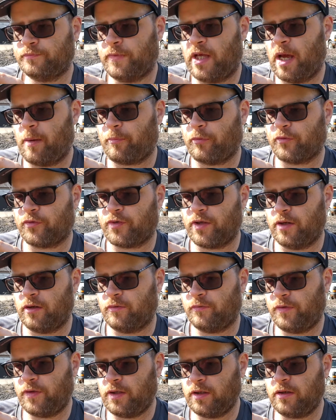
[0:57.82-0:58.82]
apple
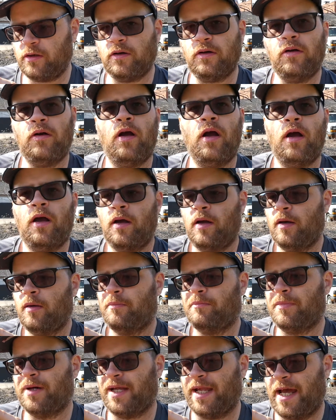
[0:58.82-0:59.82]
cider vinegar,
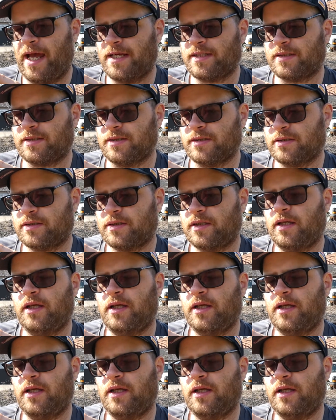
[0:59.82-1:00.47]
molasses,